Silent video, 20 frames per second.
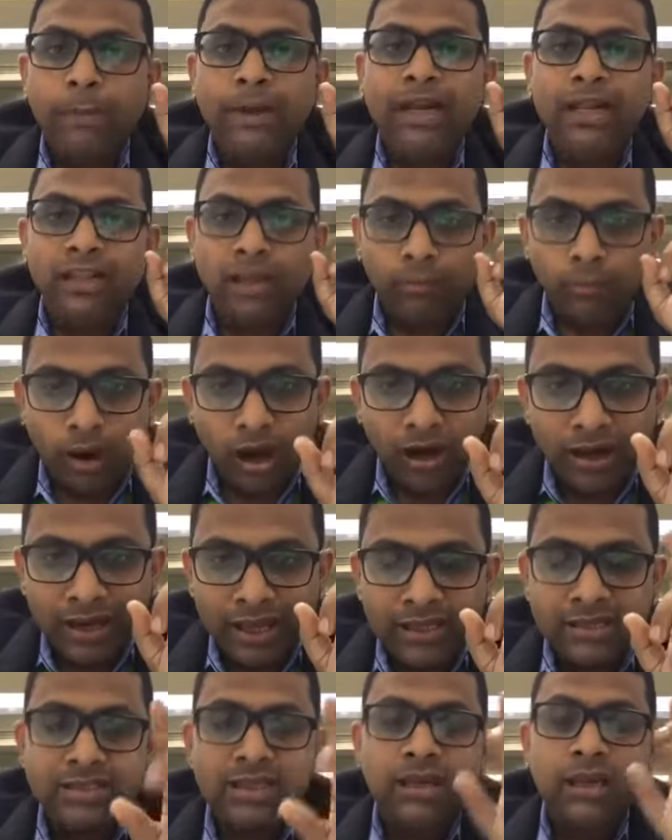it in the
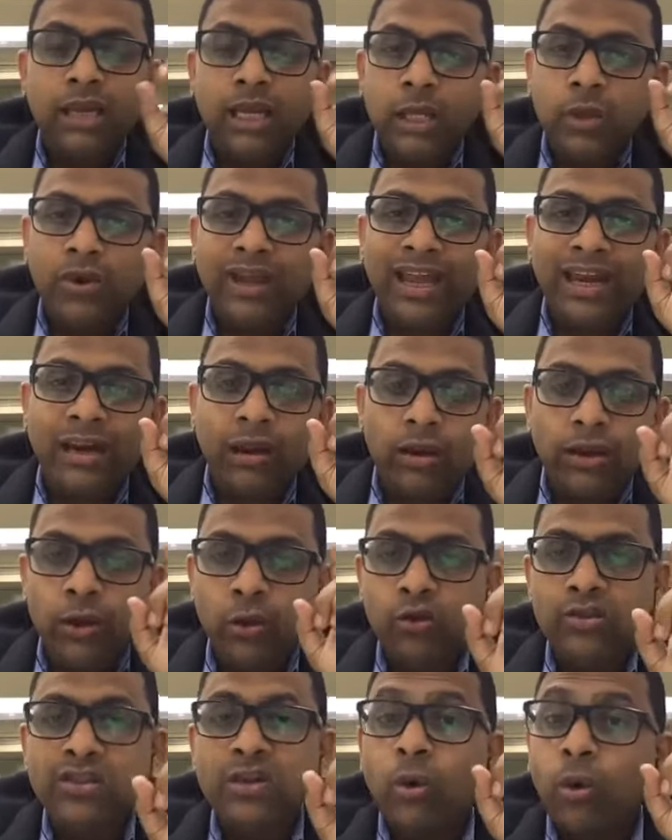mornings. You can
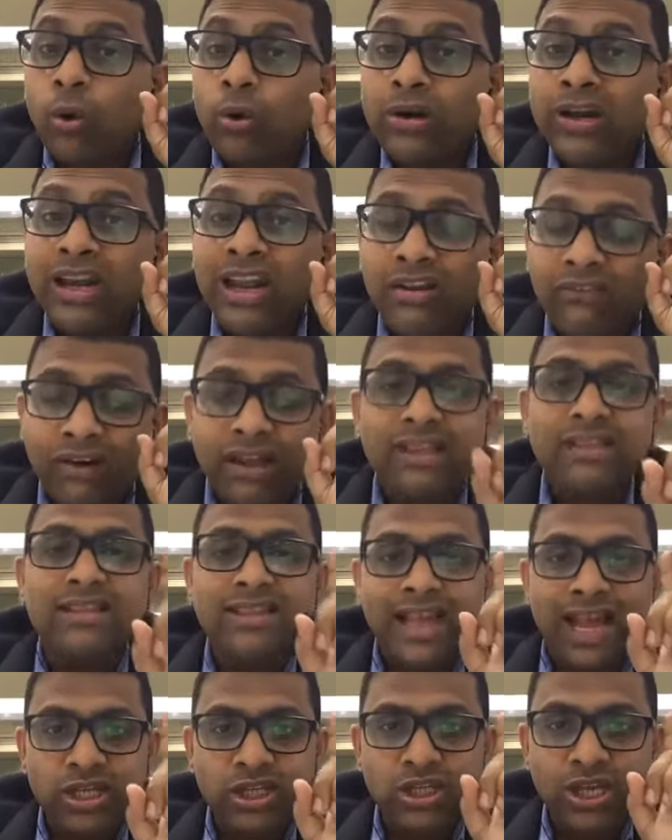use only one
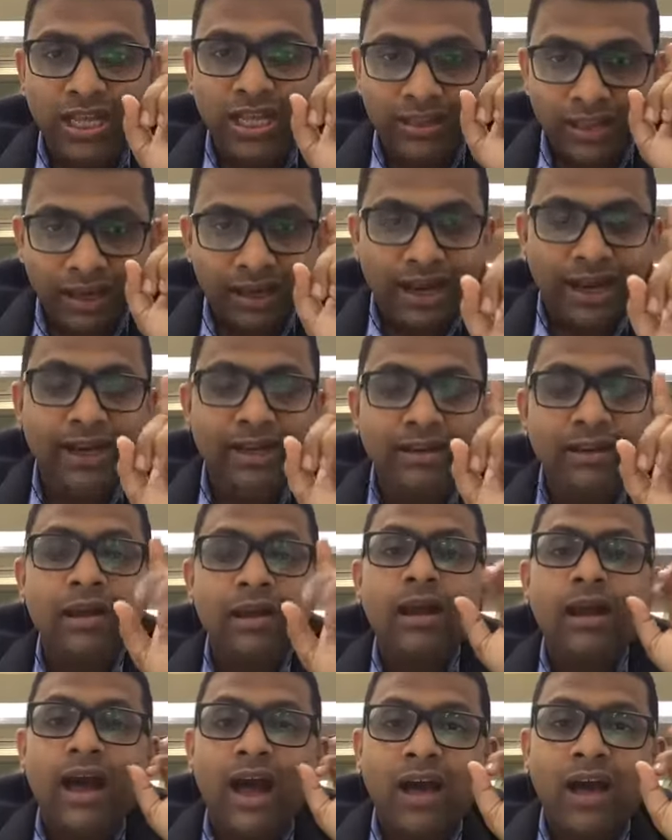sachet in the night,
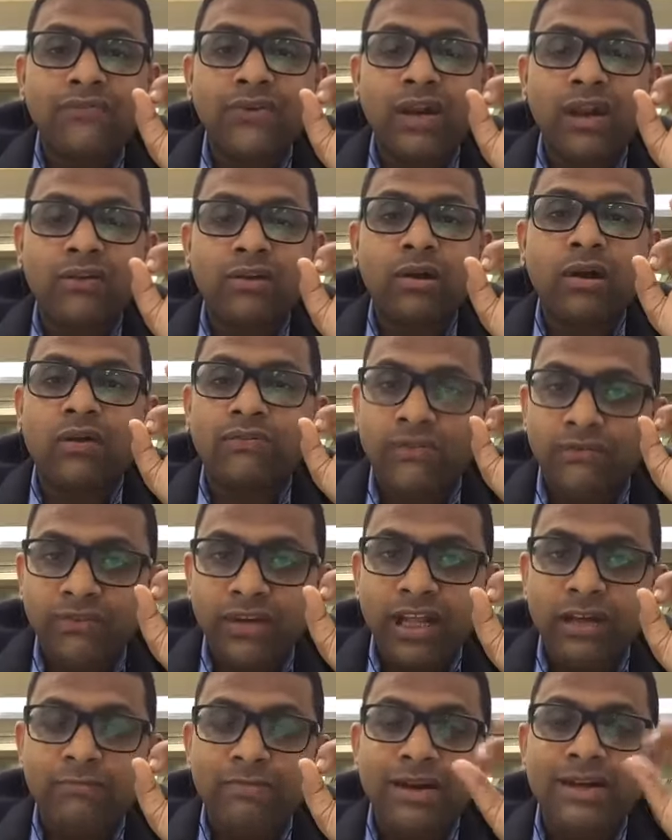half an hour or
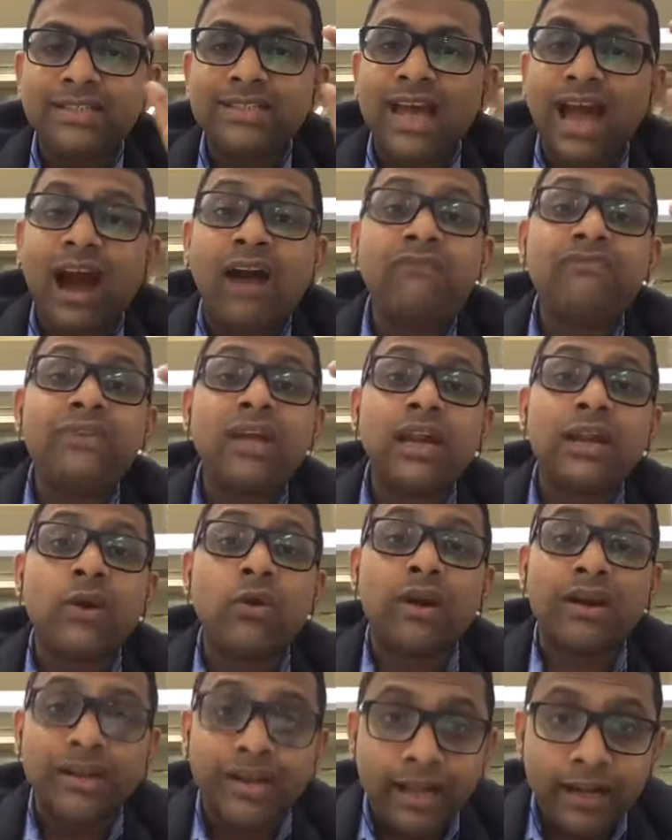15 minutes after
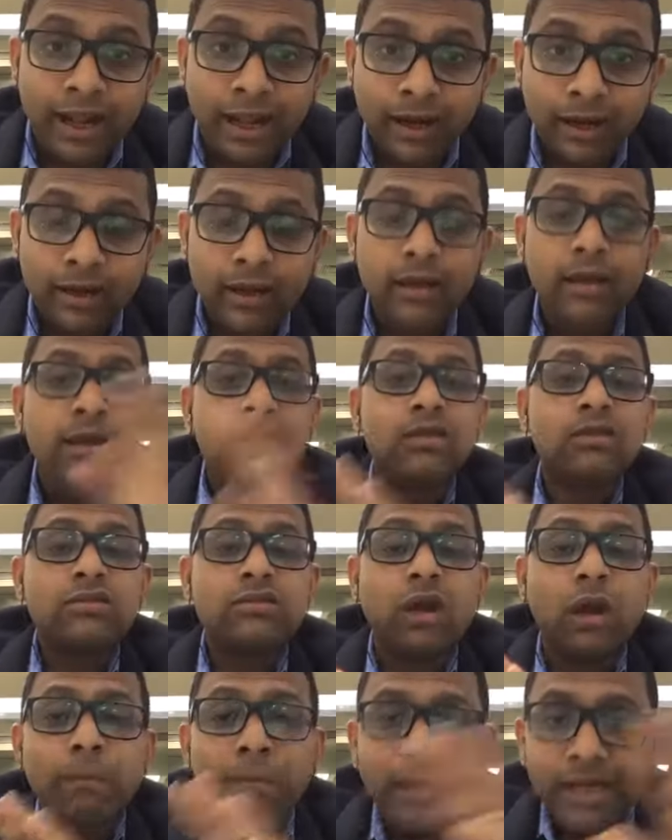your dinner.
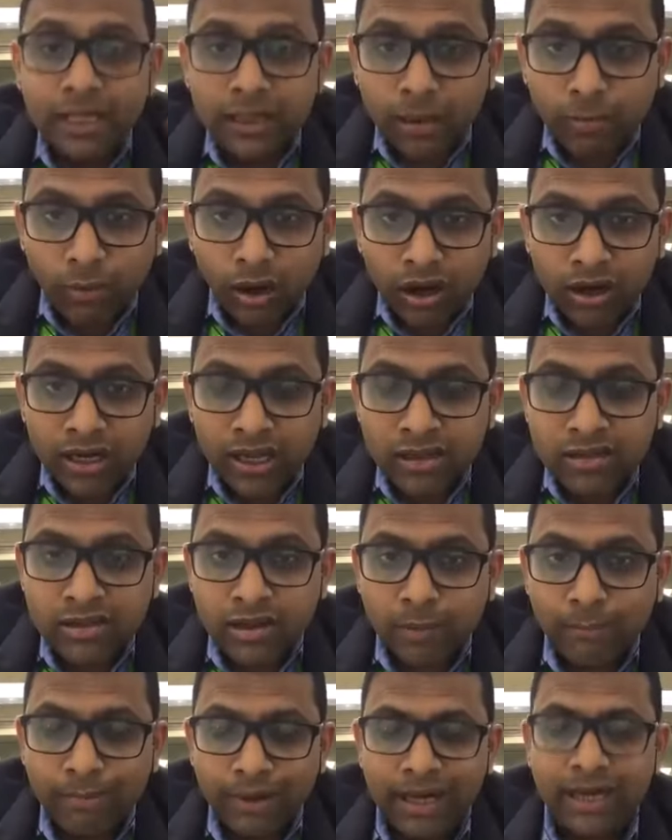Stop it in the mornings
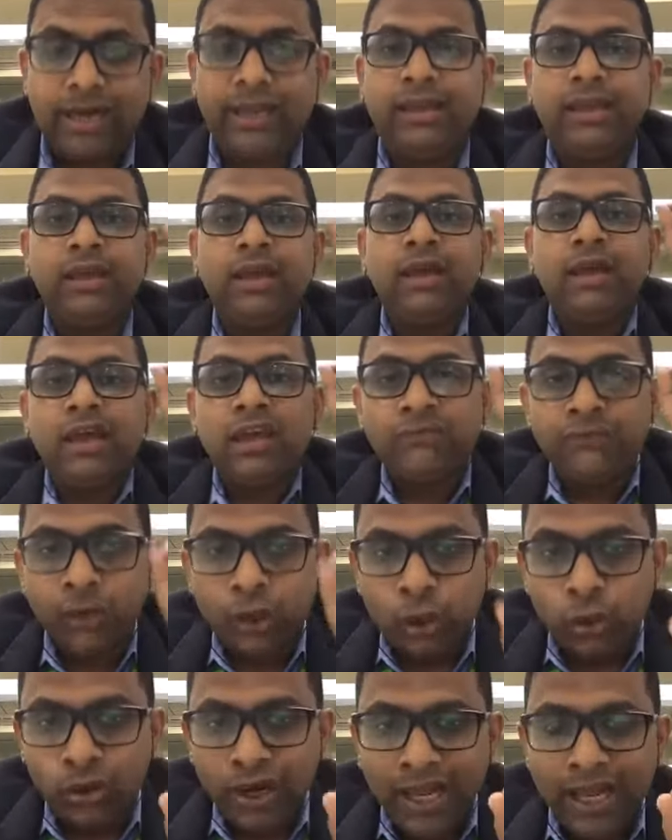completely. If you
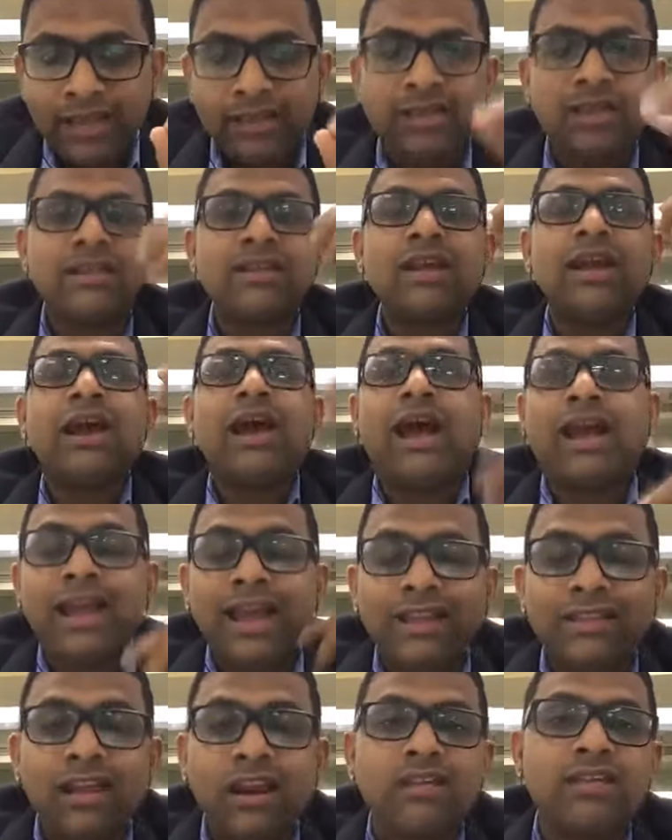do like this,
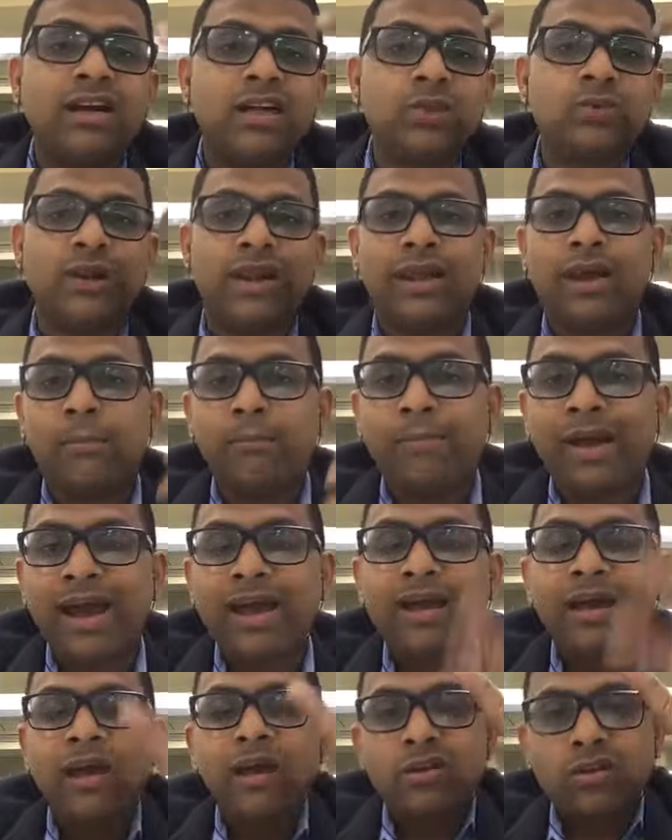again the results will come
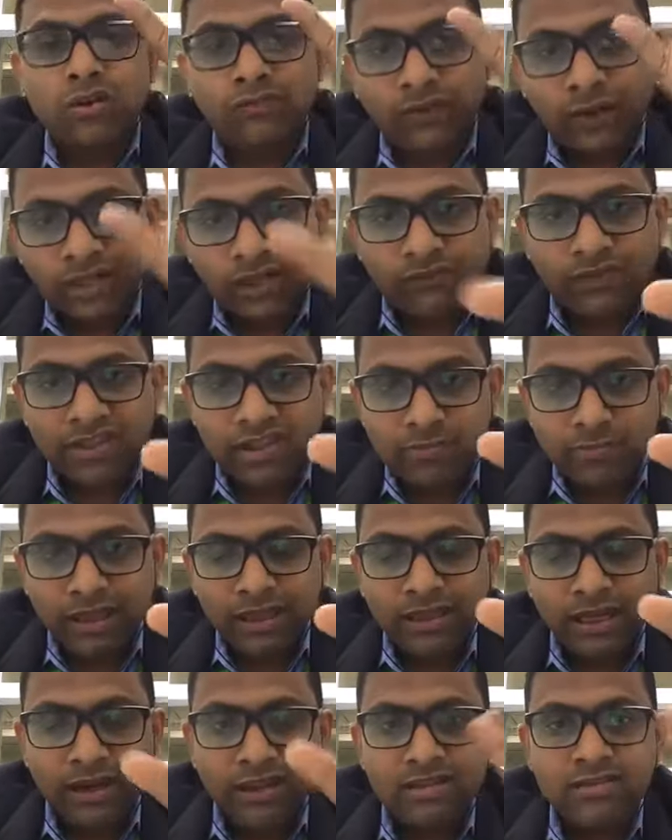back. So for the first
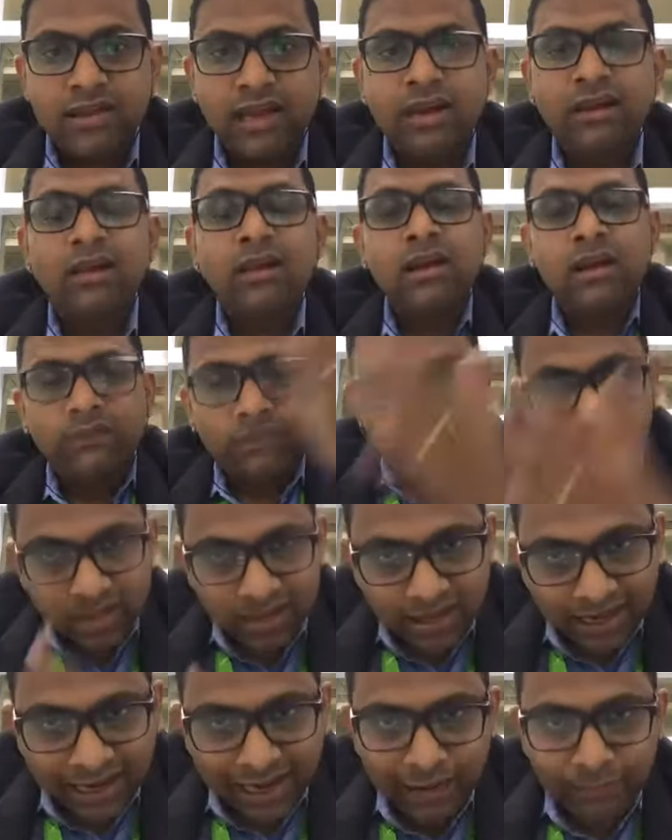month it is done. From the
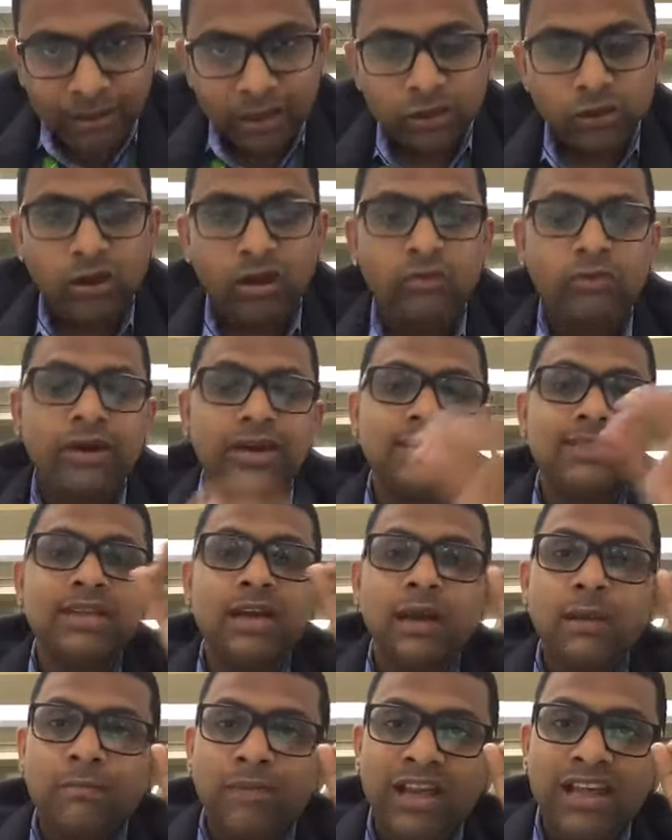second month onwards,
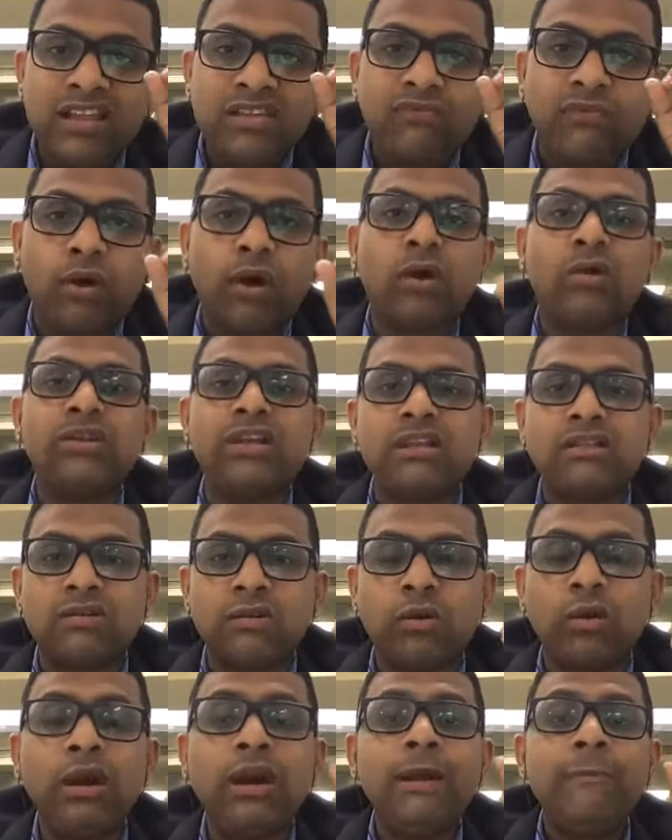please follow this
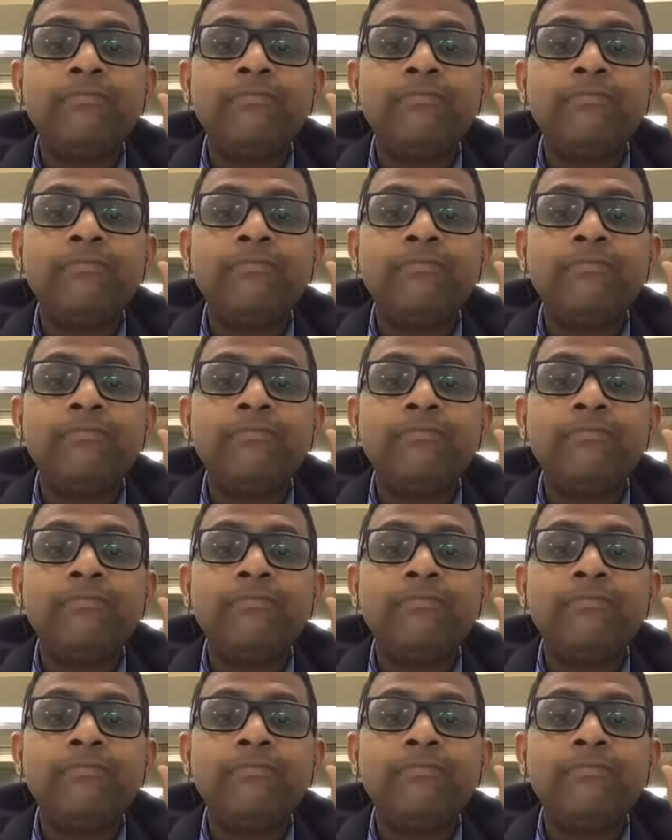rule.